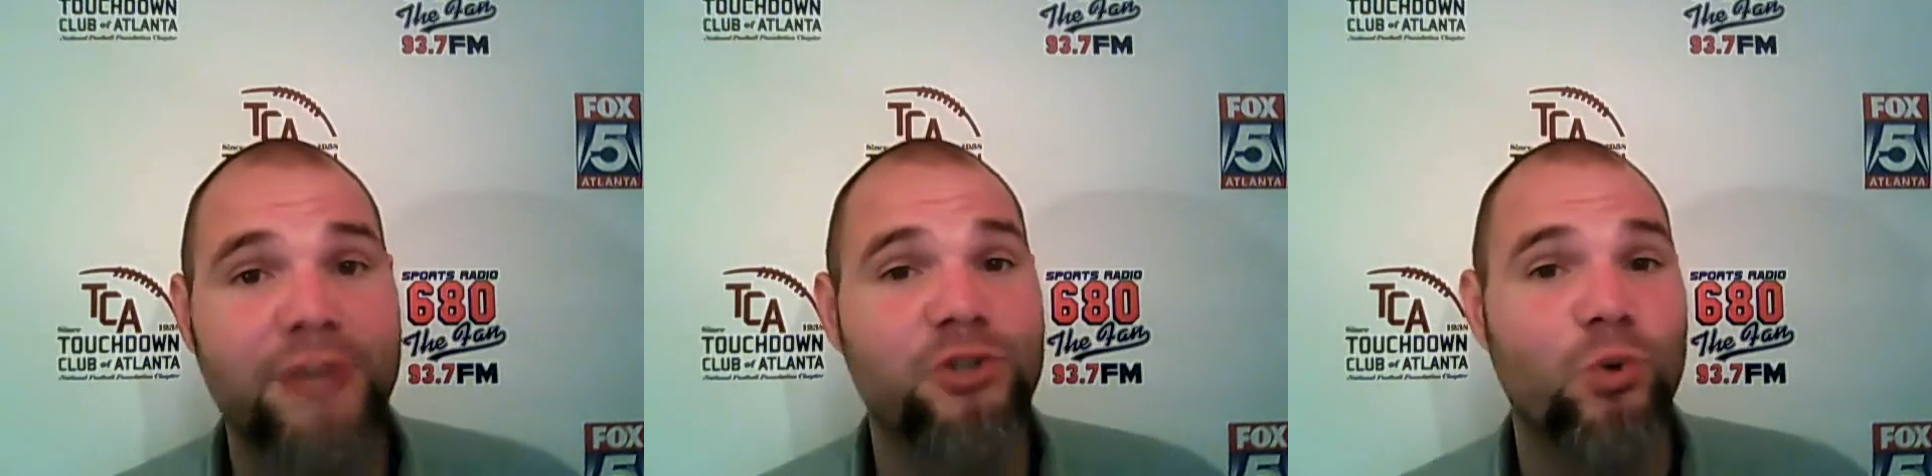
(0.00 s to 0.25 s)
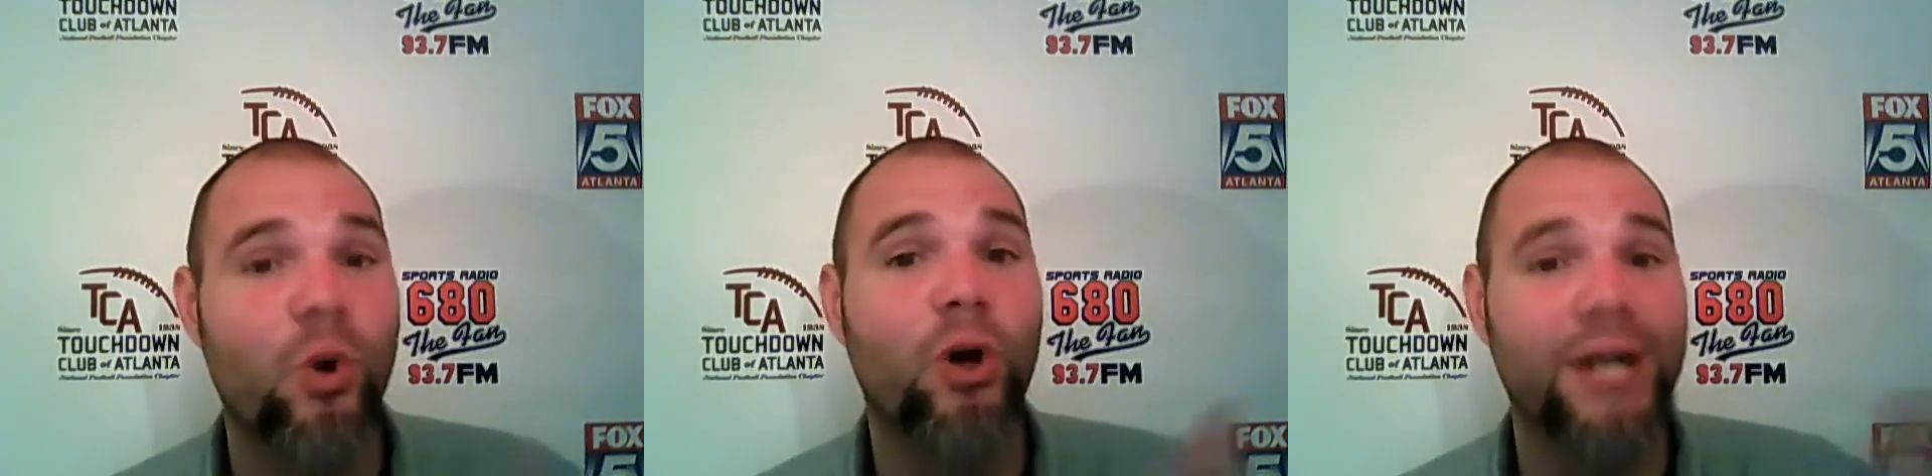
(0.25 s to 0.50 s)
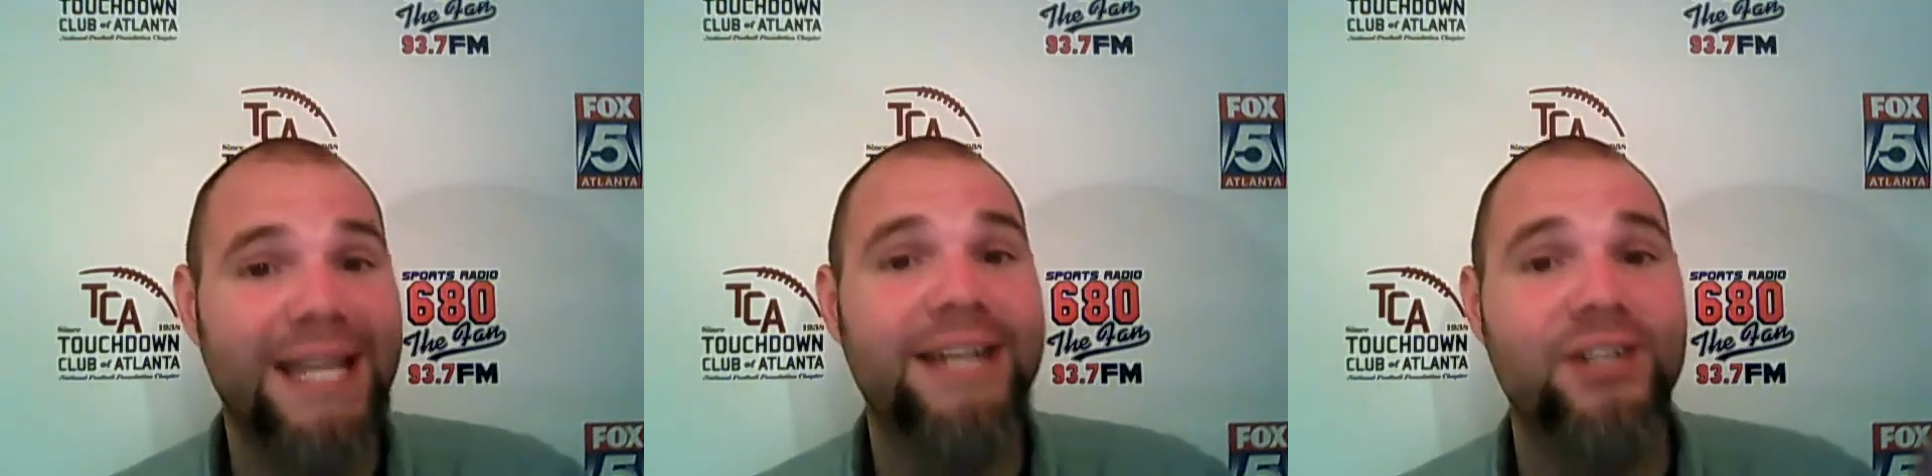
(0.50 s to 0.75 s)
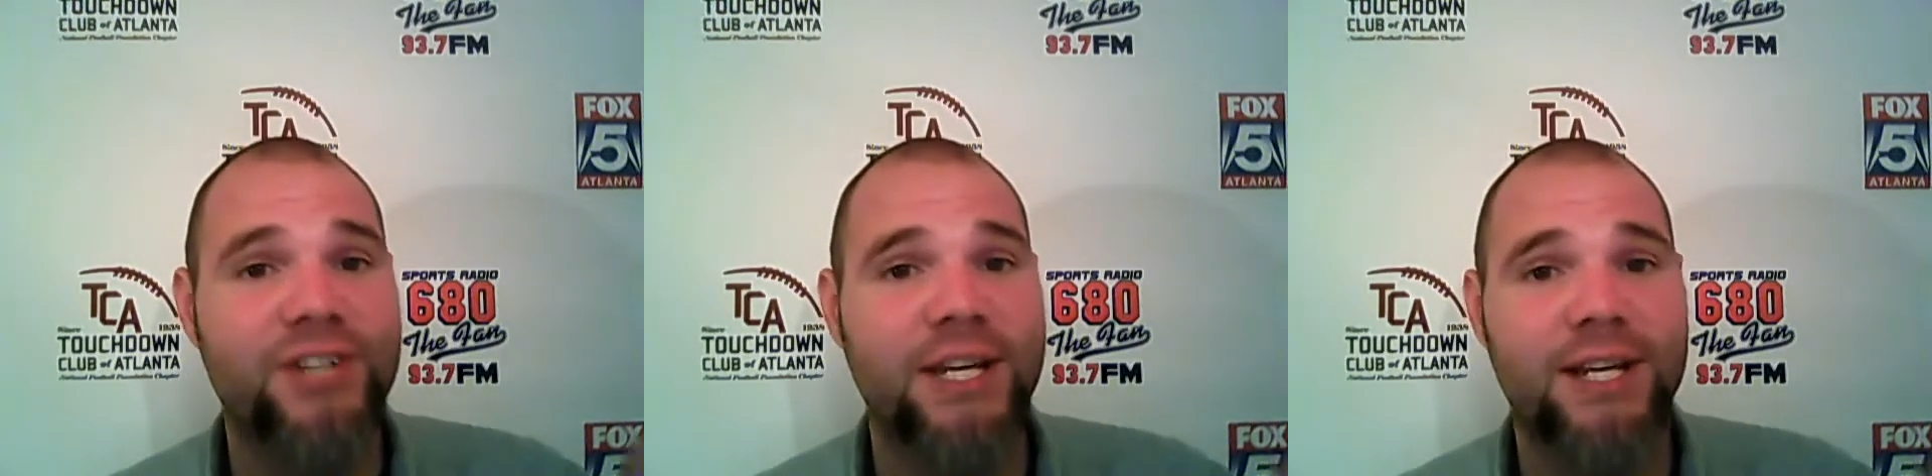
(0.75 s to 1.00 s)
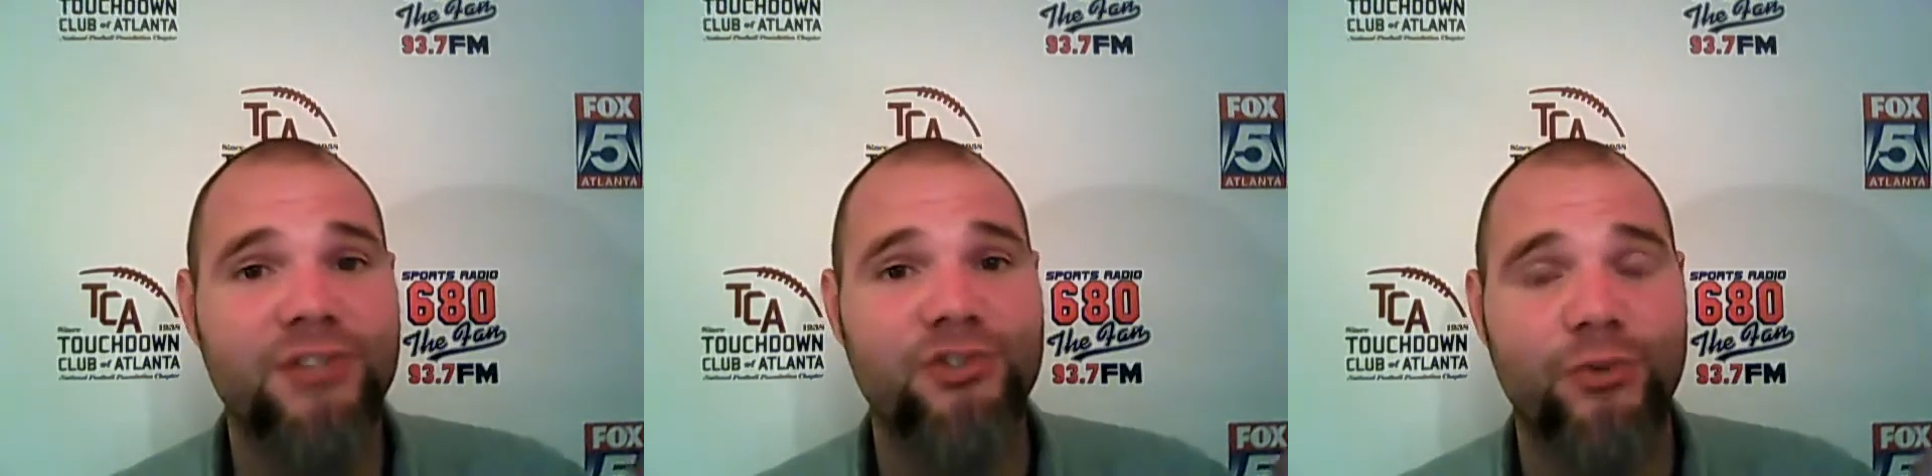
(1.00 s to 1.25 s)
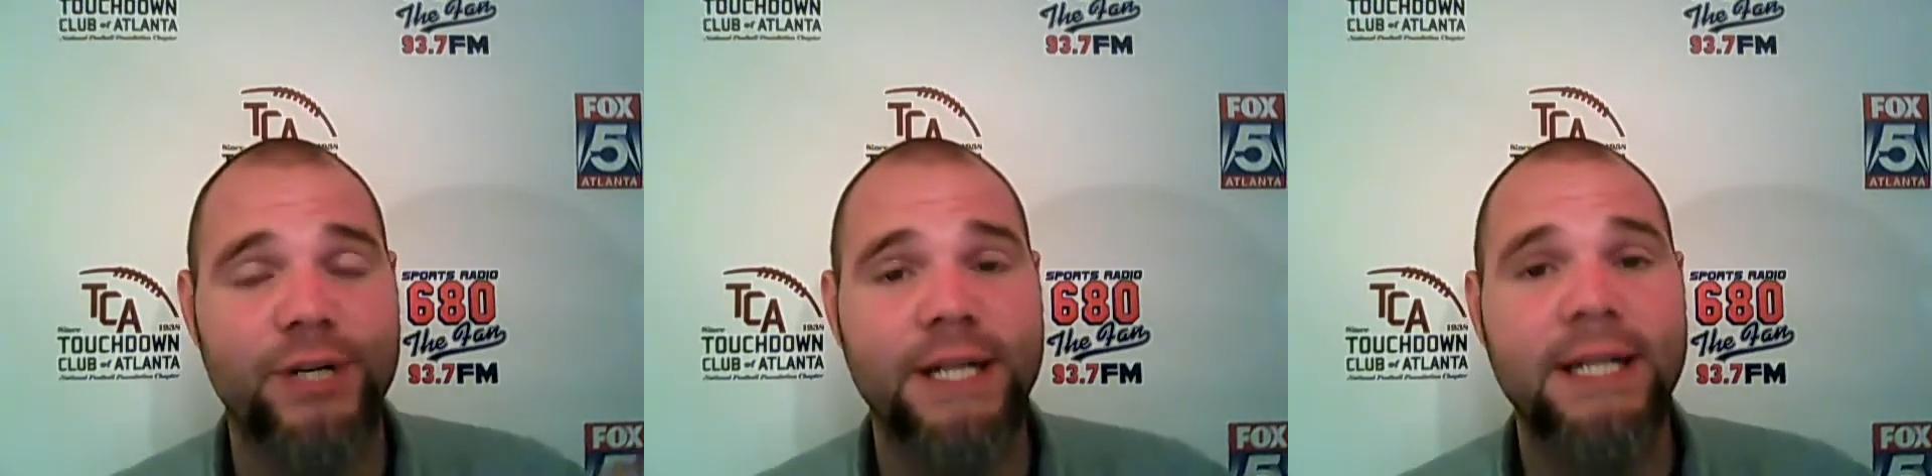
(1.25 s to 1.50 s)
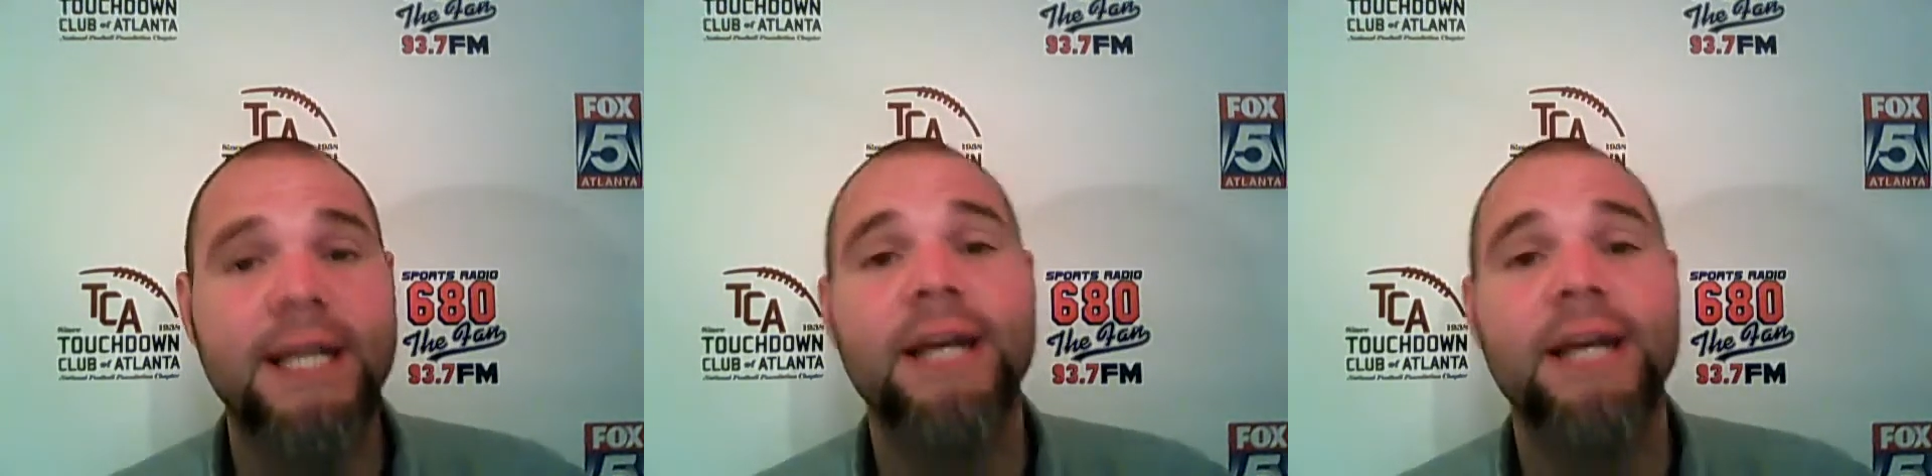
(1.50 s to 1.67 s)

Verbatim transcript: who aren't into history.